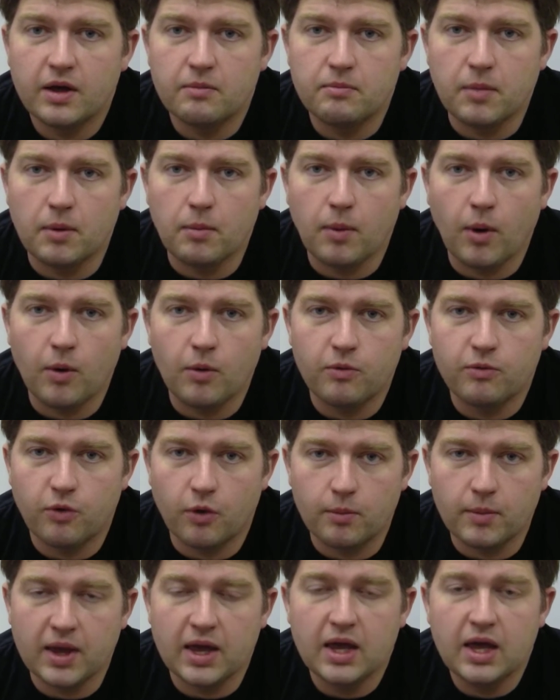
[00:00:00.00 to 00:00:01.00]
memo
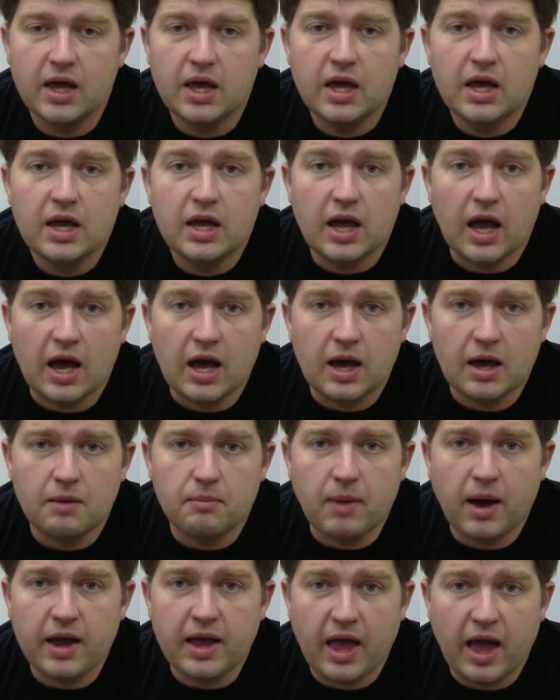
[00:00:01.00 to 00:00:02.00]
for me. I
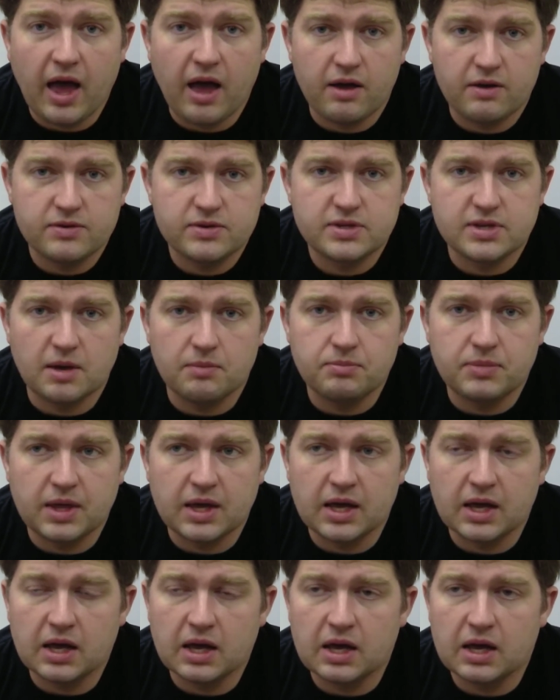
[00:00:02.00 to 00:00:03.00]
might have
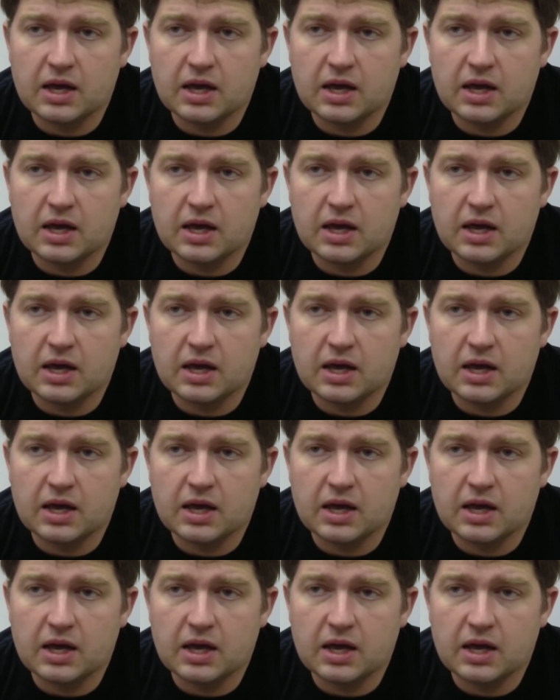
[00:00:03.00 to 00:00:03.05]
something